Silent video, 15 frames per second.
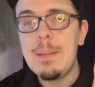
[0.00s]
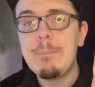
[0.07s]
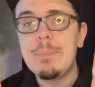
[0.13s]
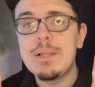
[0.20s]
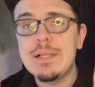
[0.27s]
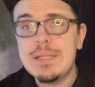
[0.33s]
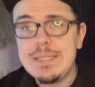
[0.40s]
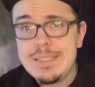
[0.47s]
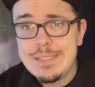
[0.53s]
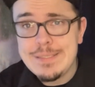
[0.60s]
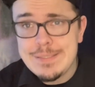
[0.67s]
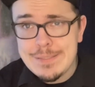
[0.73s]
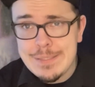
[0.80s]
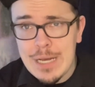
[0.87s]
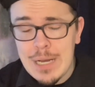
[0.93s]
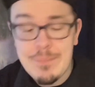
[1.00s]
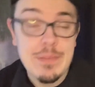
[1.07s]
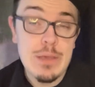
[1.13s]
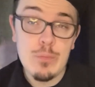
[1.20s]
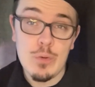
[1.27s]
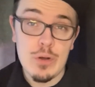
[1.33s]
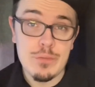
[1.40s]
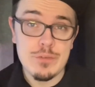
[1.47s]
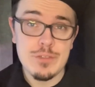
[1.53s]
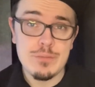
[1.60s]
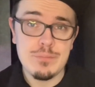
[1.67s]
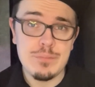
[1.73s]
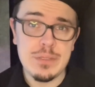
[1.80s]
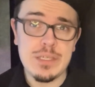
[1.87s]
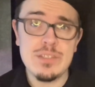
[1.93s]
Please stop. They won't,
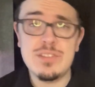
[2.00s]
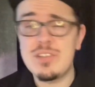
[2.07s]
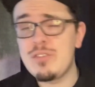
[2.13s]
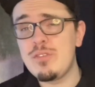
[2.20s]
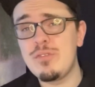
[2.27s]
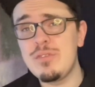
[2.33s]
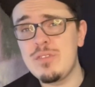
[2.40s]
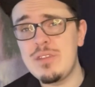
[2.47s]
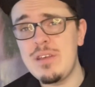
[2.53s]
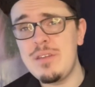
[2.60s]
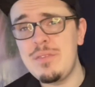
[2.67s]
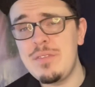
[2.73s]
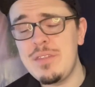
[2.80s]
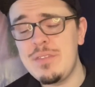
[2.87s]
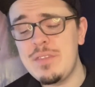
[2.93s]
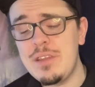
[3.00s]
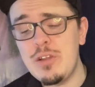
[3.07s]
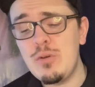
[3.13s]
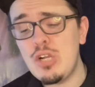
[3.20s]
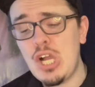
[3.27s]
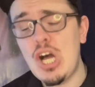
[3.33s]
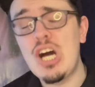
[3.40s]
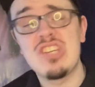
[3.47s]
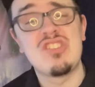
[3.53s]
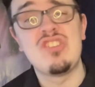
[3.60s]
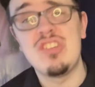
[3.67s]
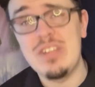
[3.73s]
because they don't cost a